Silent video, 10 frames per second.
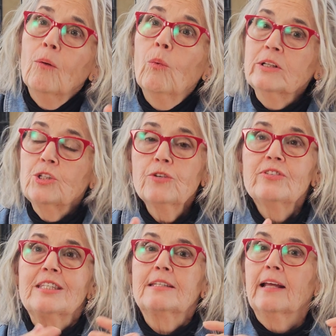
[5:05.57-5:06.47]
once you've
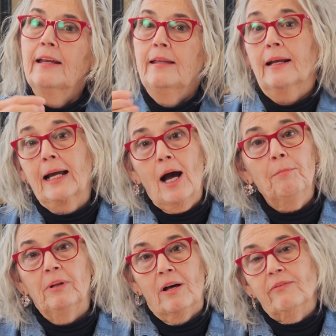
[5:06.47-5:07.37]
studied a
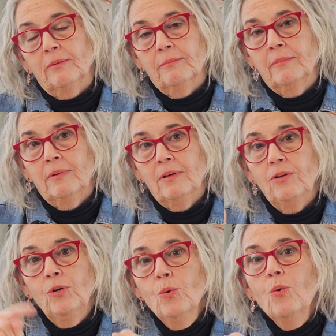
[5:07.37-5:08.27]
couple of them,
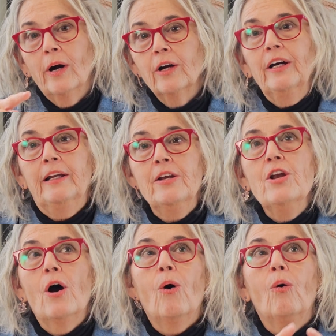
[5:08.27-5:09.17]
you are going to
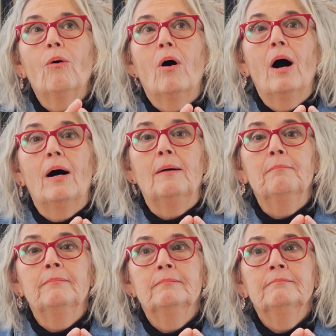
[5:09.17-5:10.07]

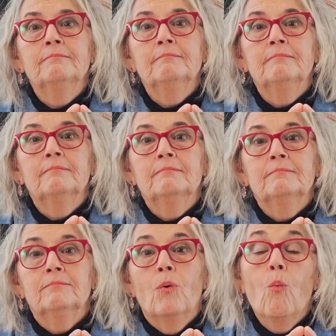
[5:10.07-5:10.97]
know
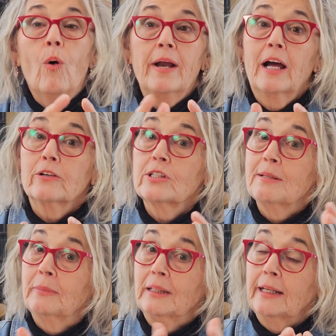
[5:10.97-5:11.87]
what are
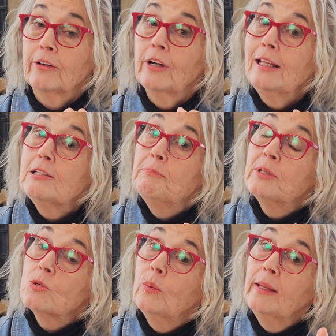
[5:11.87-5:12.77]
similarities
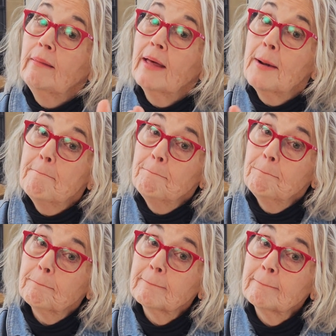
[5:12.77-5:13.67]
between them
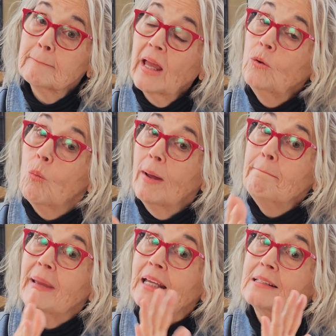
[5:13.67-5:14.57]
and
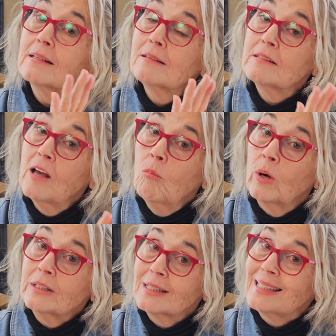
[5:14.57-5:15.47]
what makes
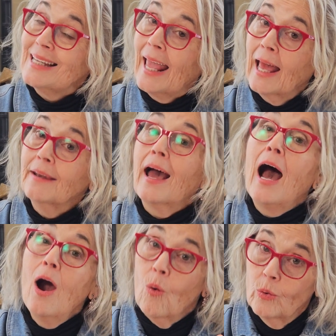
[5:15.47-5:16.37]
someone stand
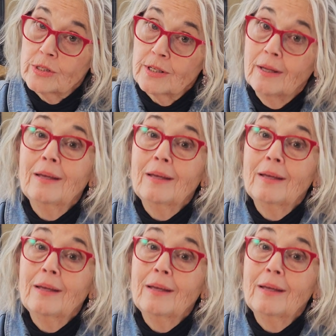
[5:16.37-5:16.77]
out